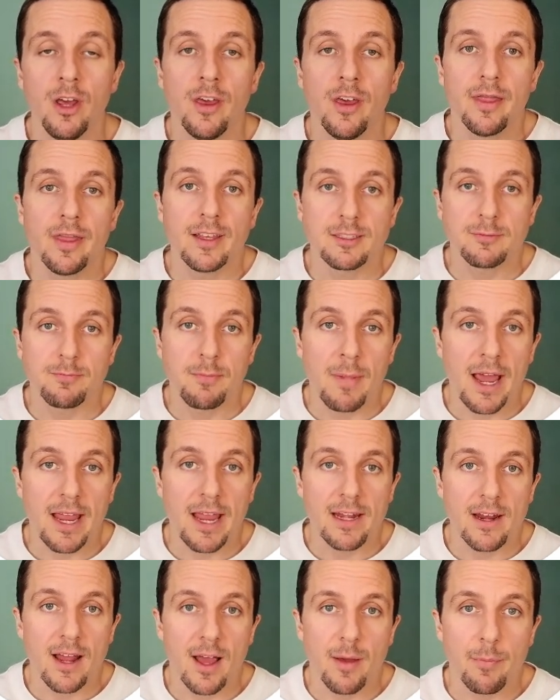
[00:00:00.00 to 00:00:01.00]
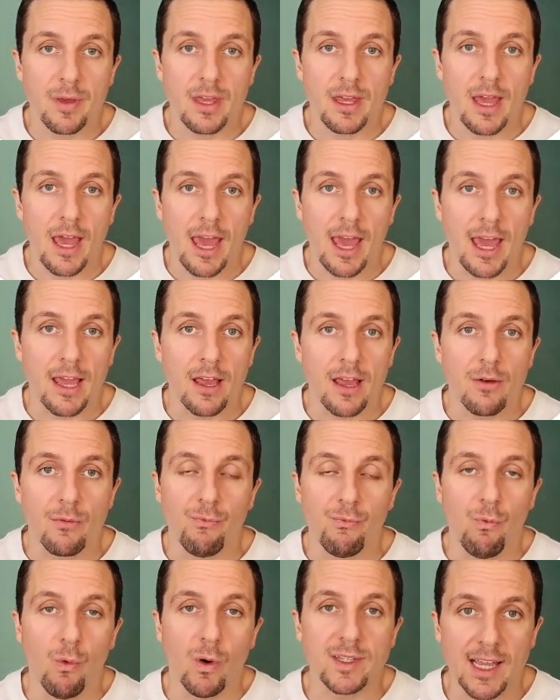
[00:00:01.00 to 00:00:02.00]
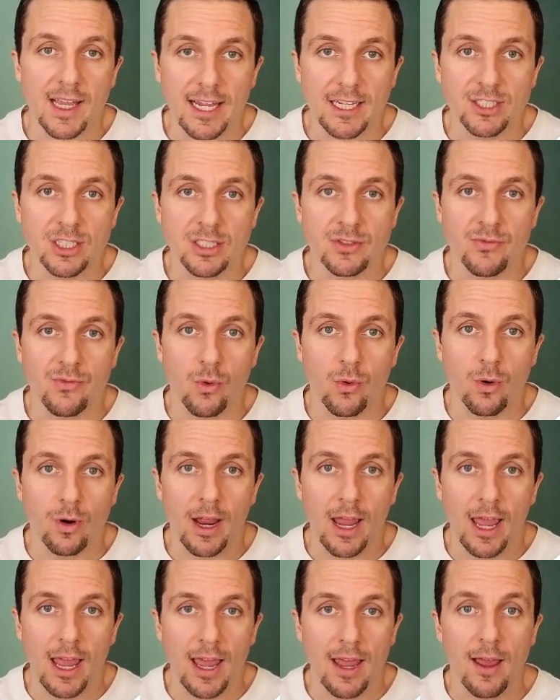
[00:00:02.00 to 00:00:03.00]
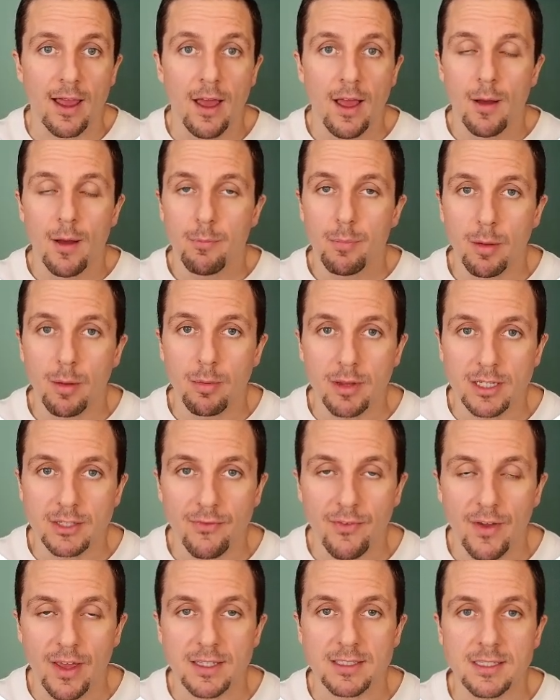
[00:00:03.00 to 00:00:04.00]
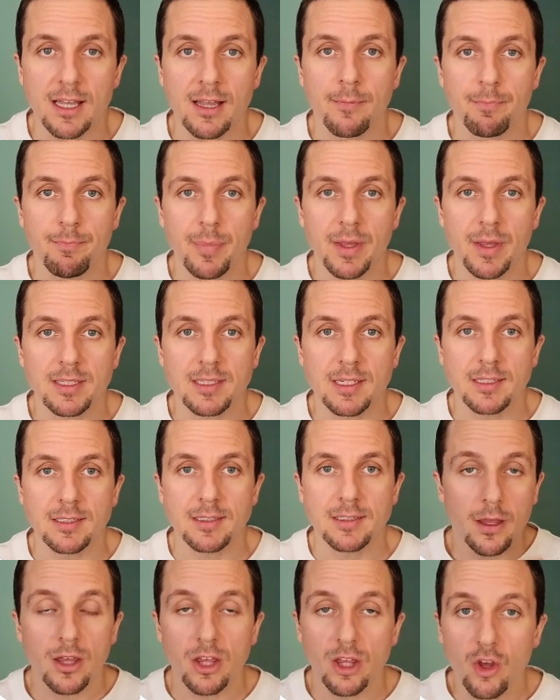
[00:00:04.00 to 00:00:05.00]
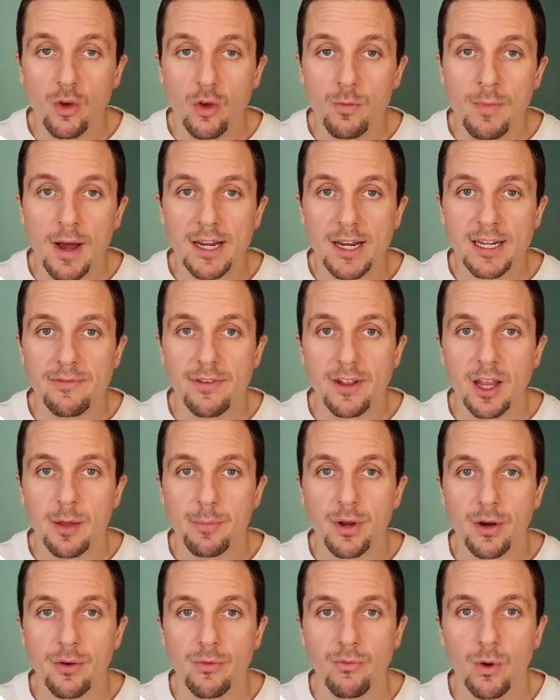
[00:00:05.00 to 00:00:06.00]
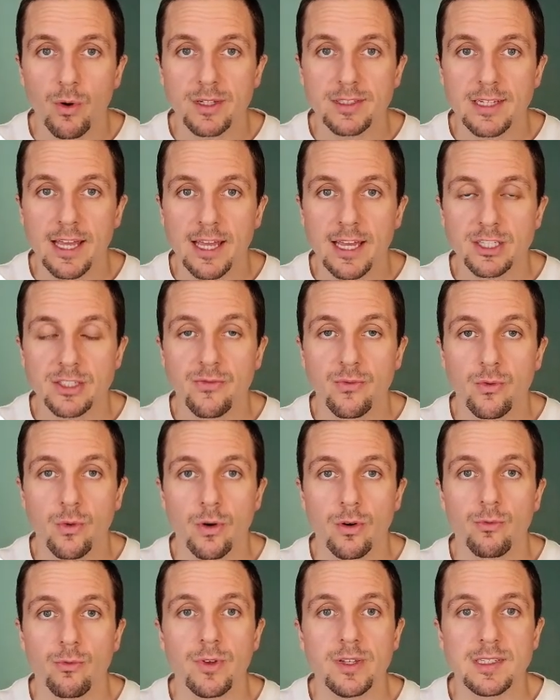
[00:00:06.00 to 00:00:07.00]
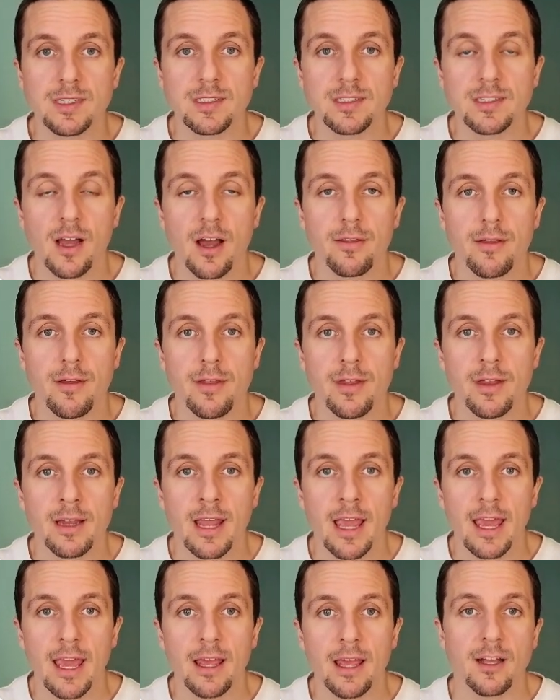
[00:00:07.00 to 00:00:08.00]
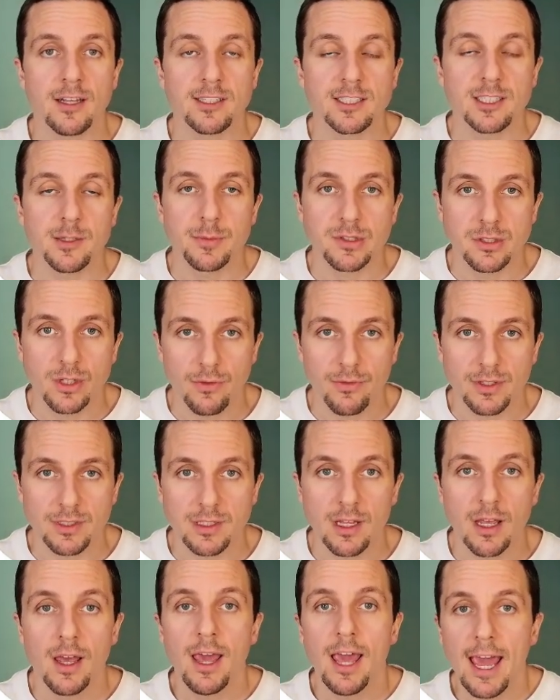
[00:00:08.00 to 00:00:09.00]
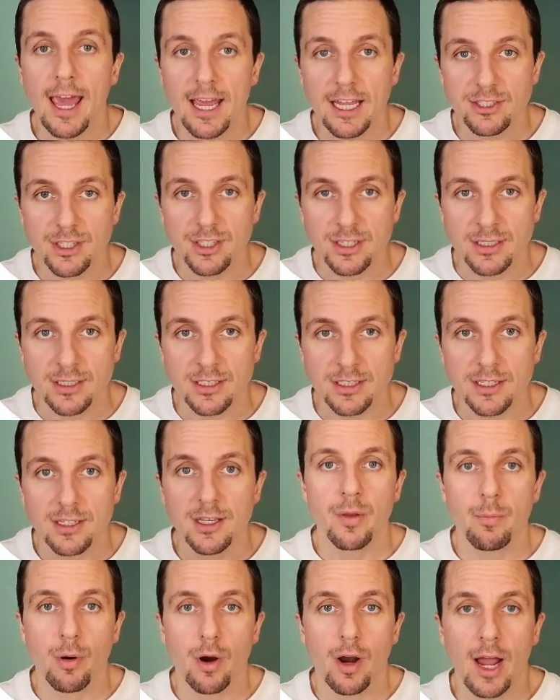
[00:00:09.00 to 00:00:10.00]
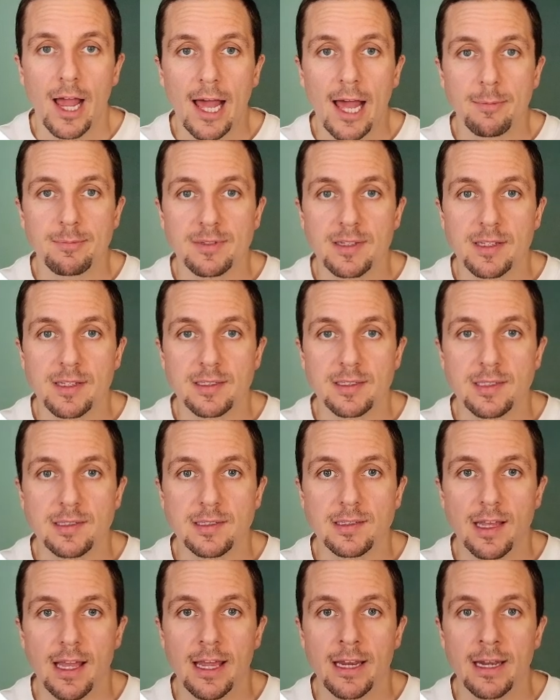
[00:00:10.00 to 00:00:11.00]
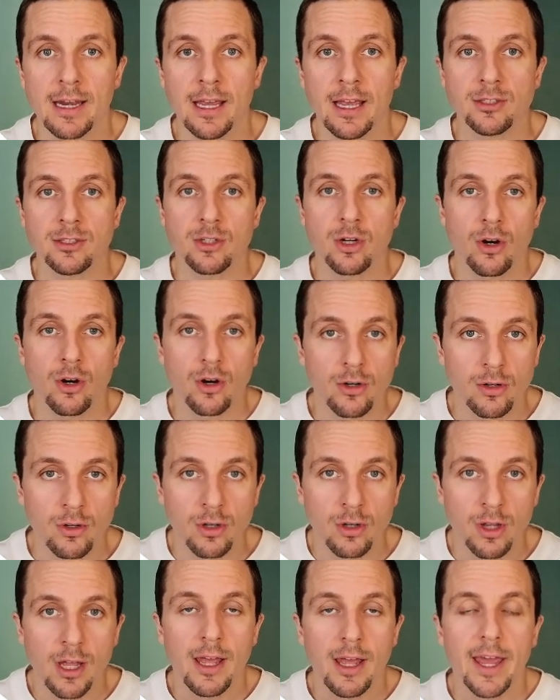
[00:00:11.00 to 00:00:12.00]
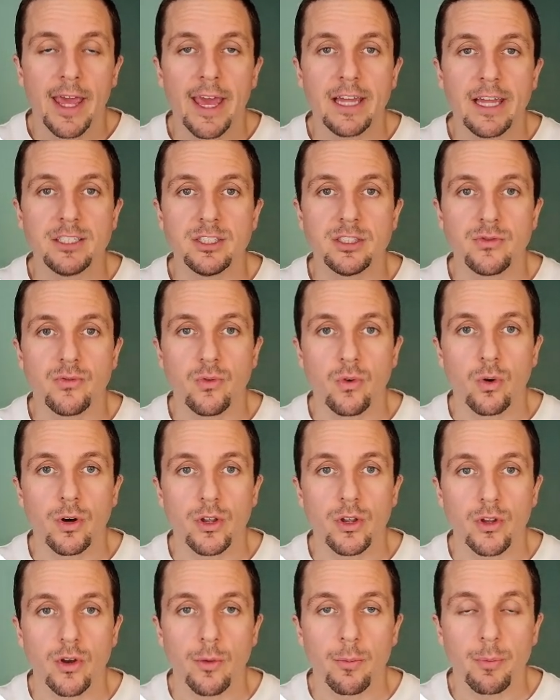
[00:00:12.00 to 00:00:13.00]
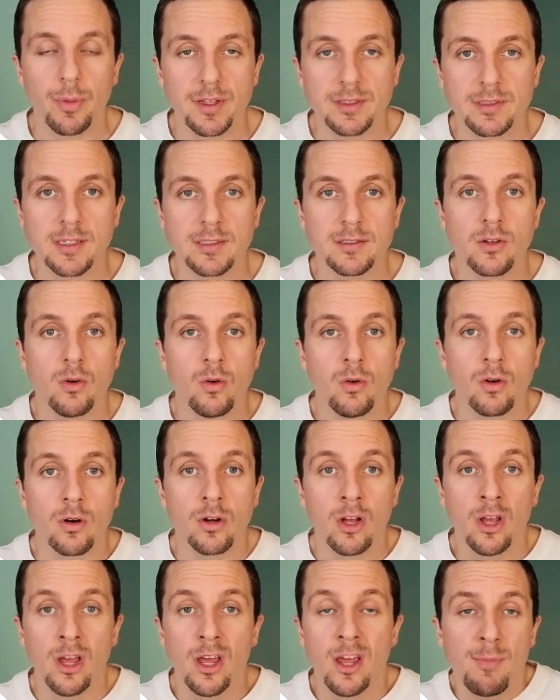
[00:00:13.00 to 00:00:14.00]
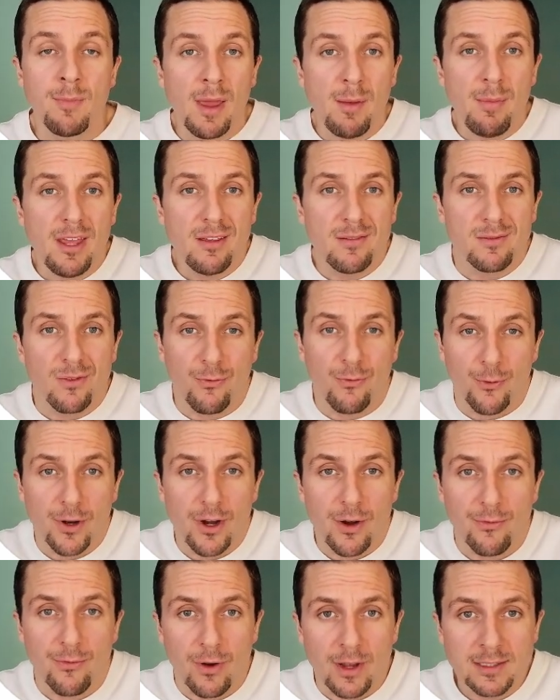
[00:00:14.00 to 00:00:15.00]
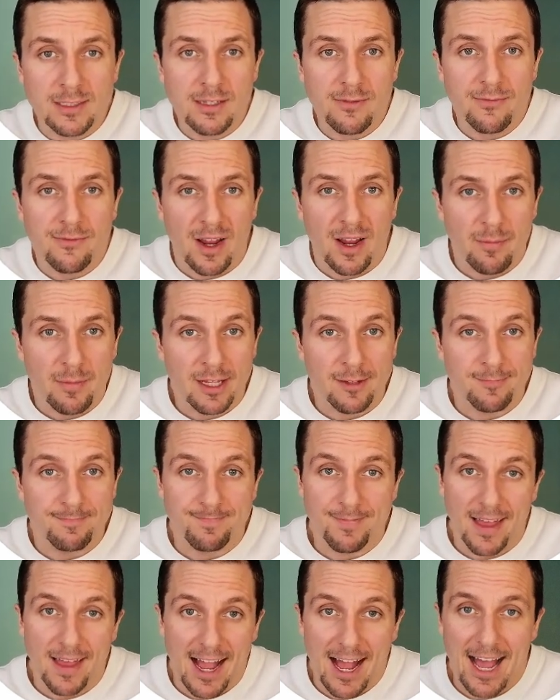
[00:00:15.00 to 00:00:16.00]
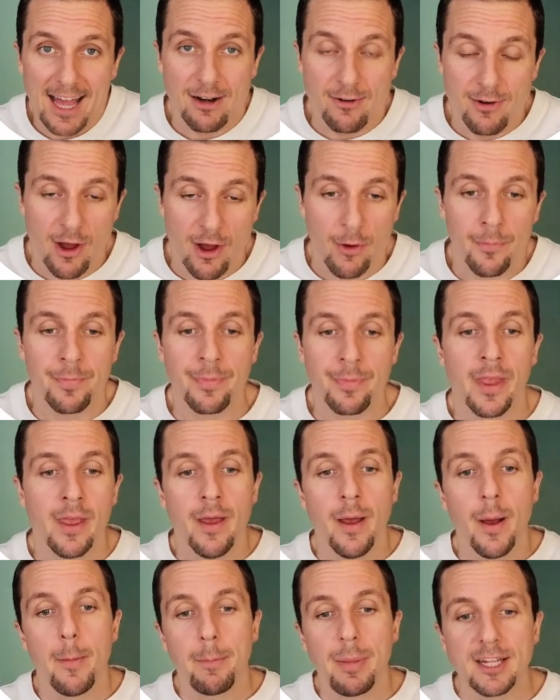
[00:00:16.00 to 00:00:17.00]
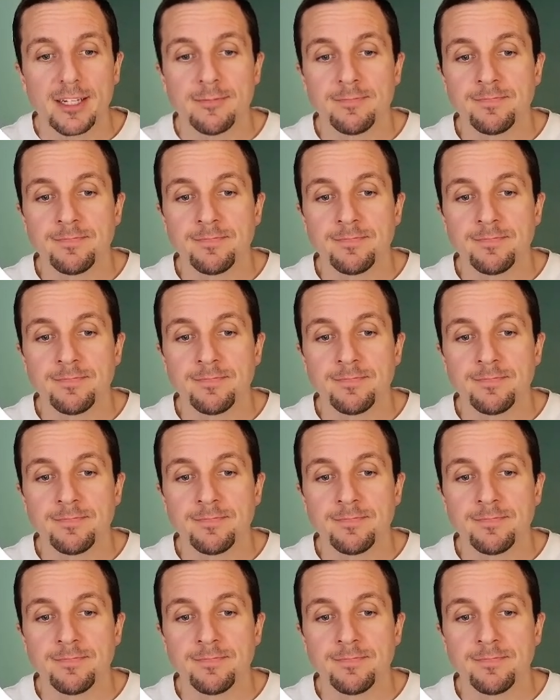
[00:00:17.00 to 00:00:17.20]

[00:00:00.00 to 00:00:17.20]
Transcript: This might not be a voice agent for a public-facing business. You might develop your voice agent for reasons other than a customer service agent. Perhaps this is an internal agent for your business, or maybe for your friends and family. I don't know. But